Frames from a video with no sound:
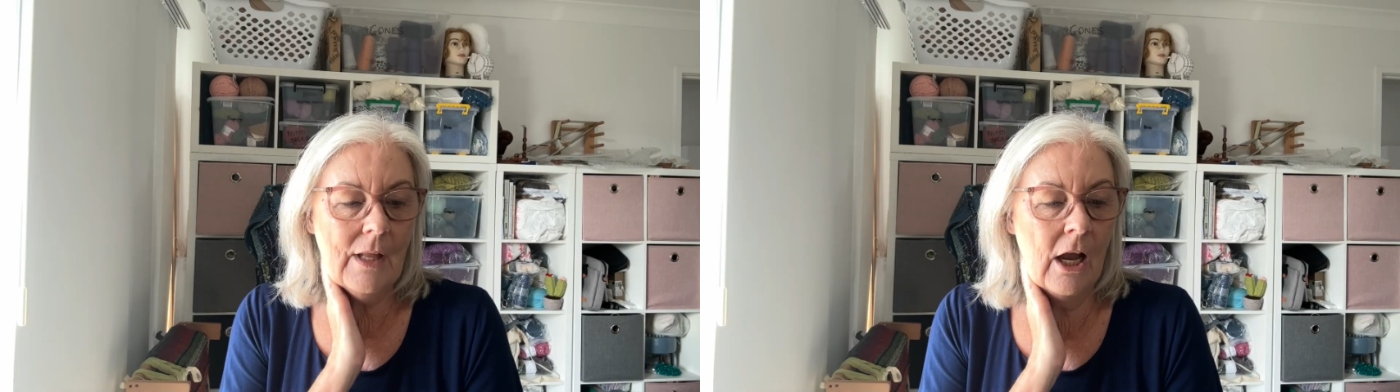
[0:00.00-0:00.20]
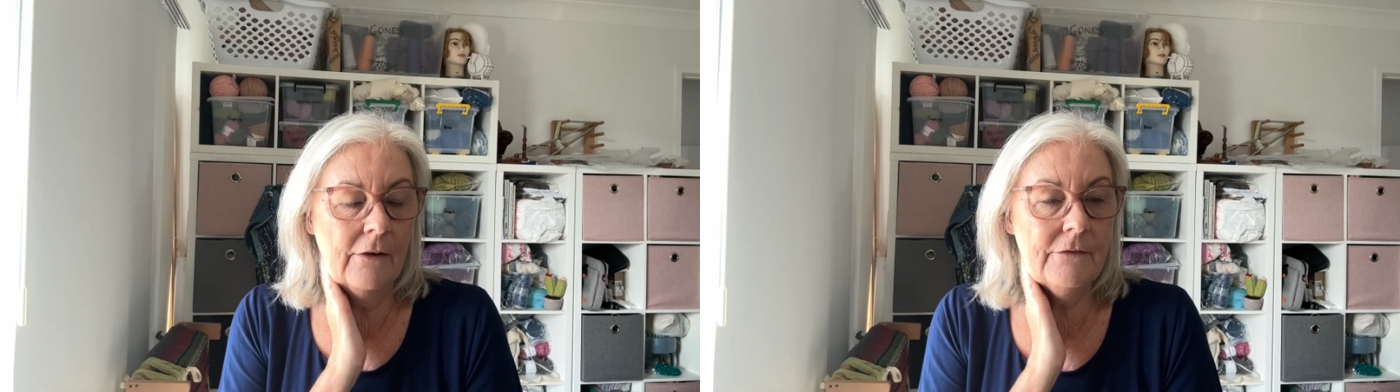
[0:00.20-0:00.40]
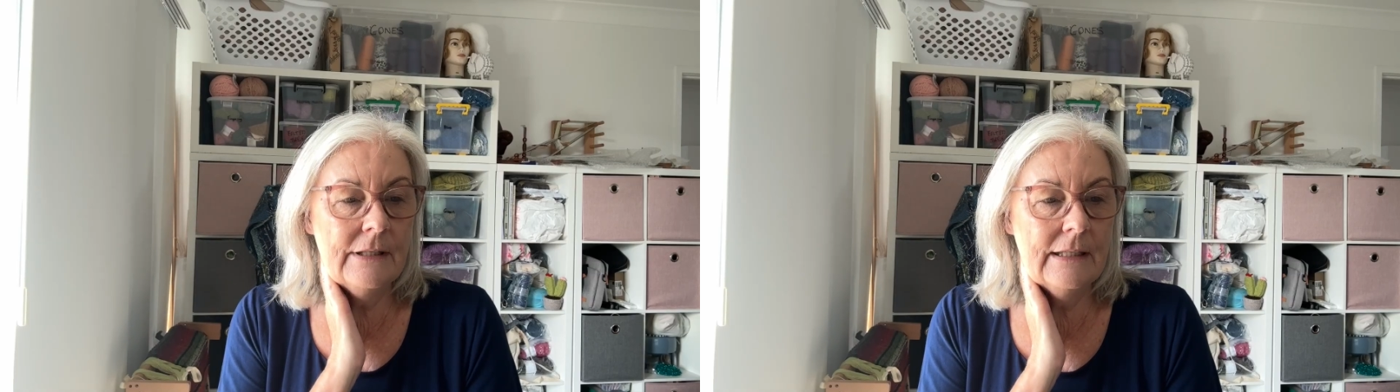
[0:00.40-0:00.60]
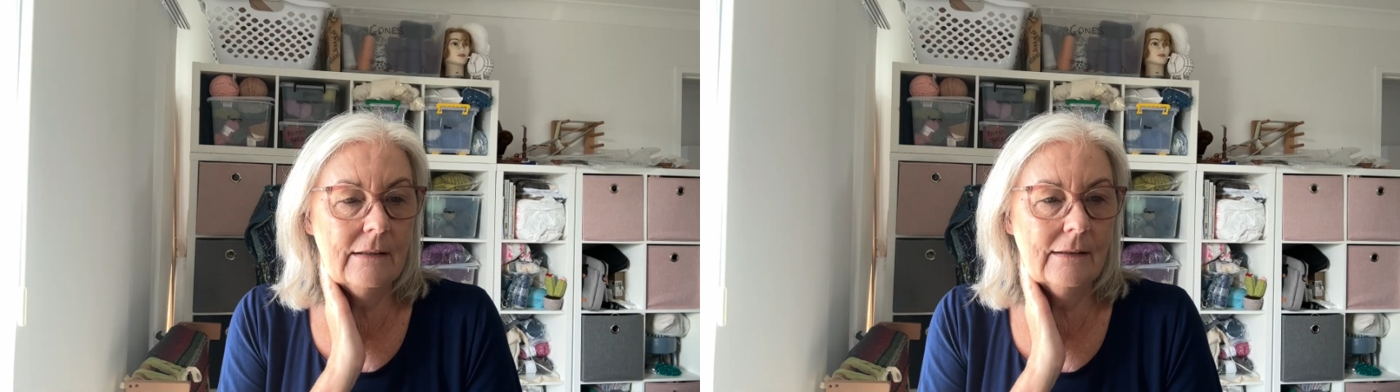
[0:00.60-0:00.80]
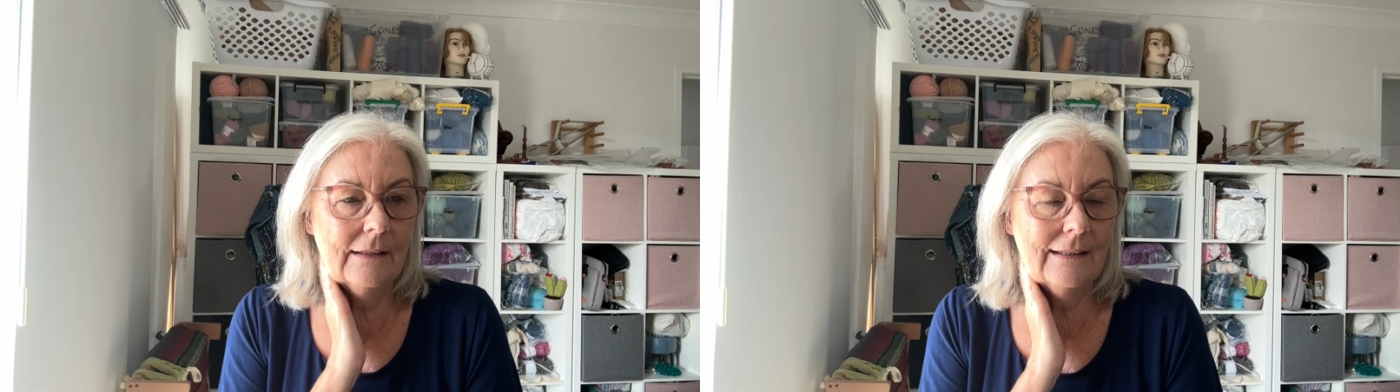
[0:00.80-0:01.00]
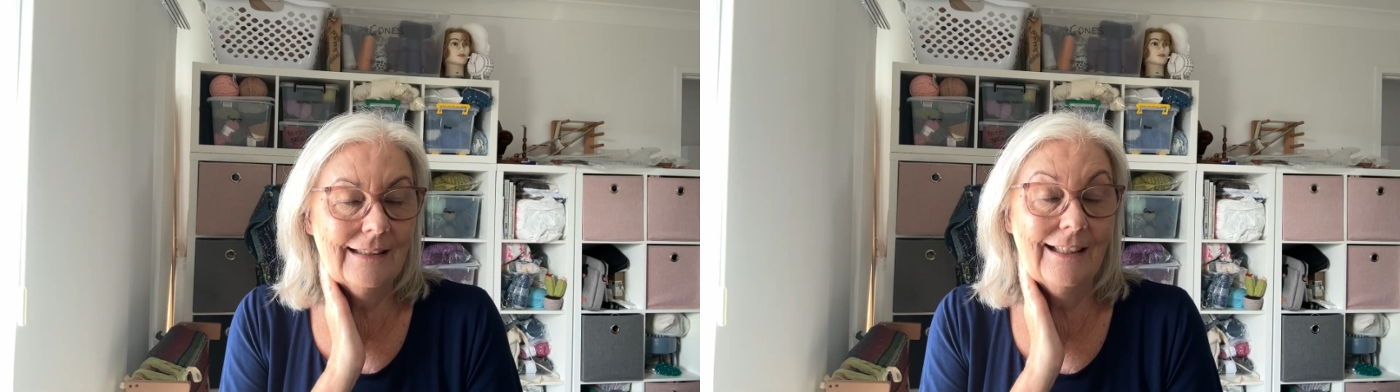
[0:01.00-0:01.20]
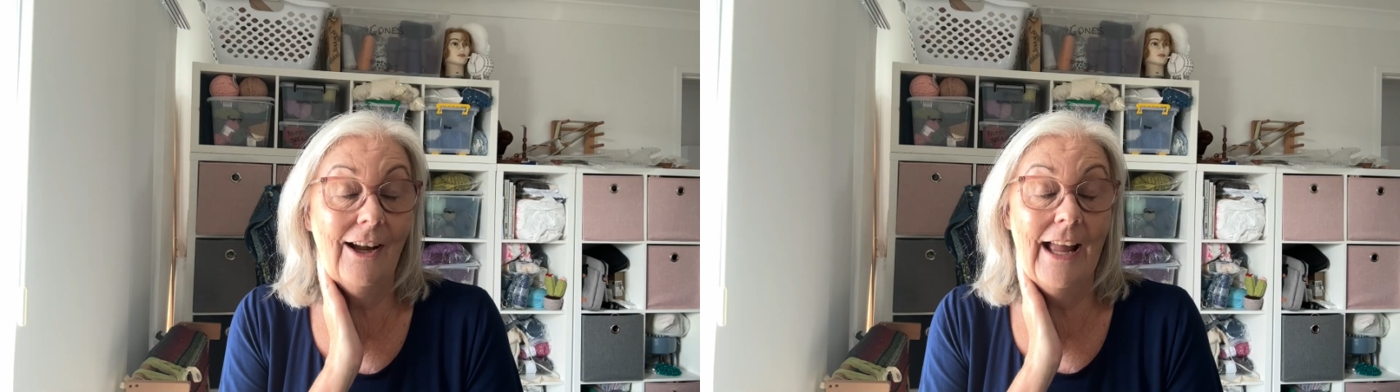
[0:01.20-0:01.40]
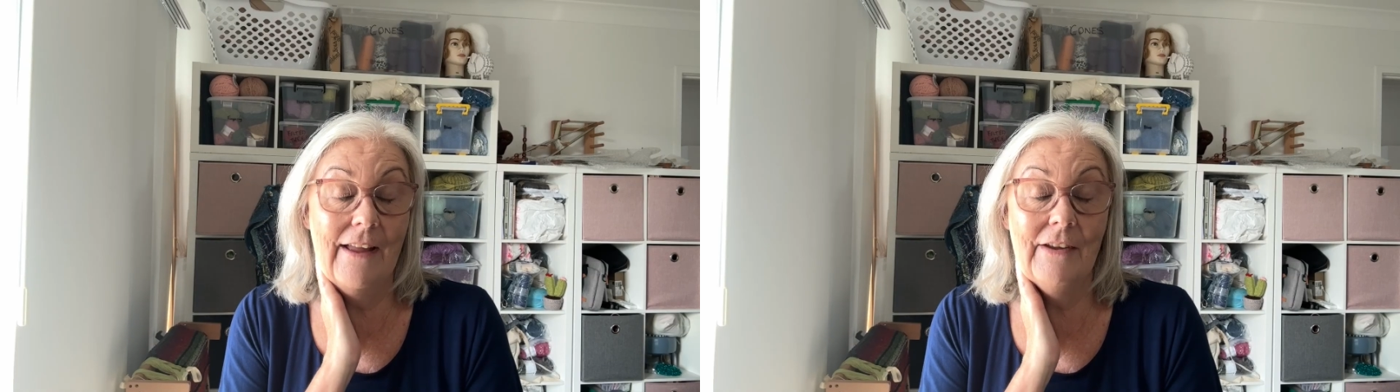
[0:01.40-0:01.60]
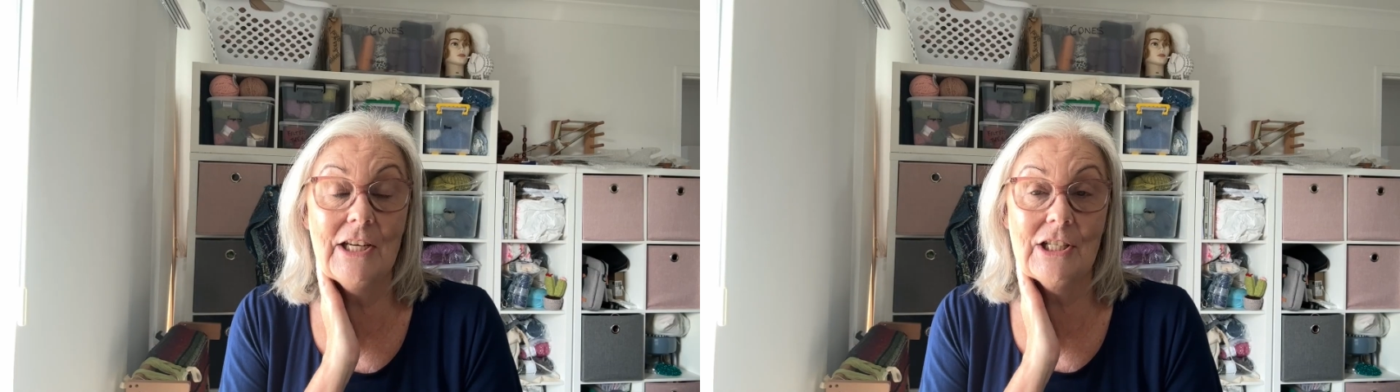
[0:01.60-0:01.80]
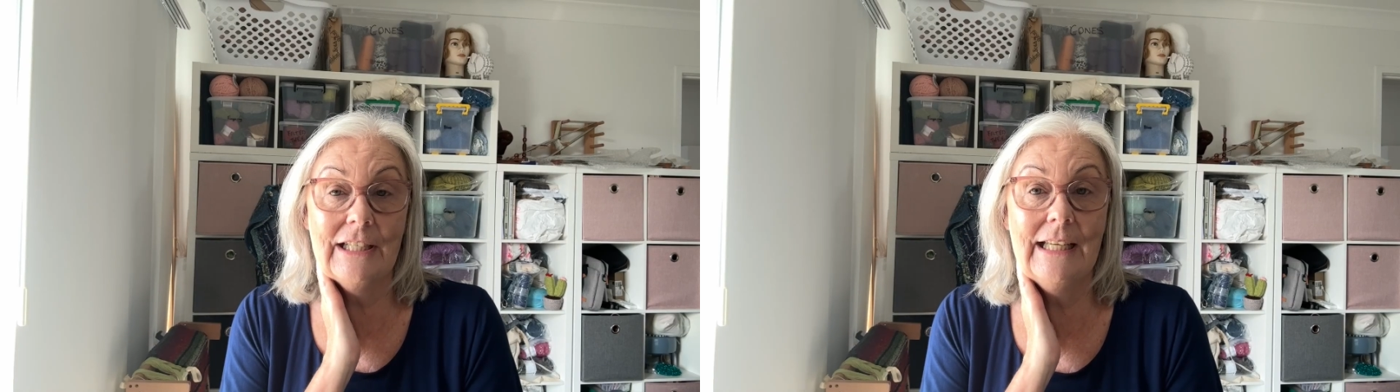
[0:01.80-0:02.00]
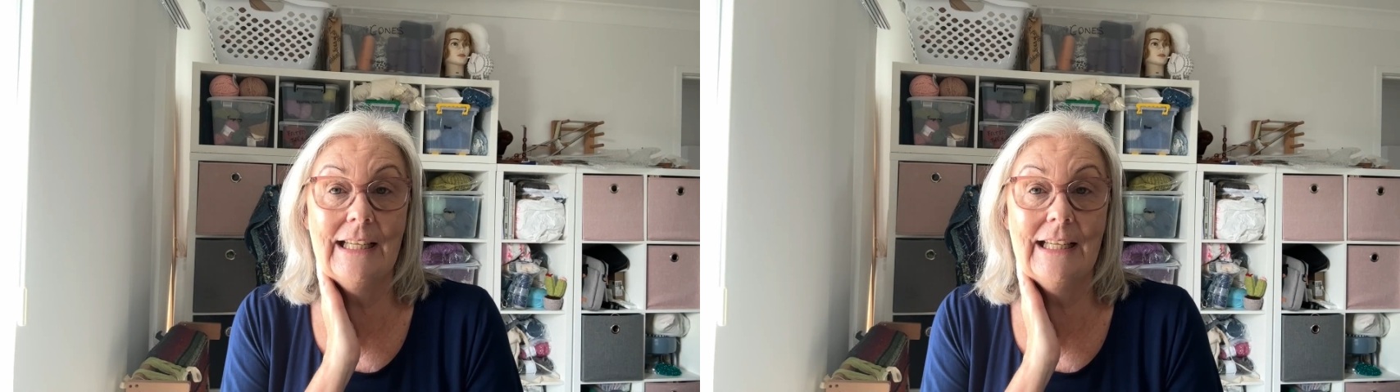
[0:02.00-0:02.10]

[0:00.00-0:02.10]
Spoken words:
I have actually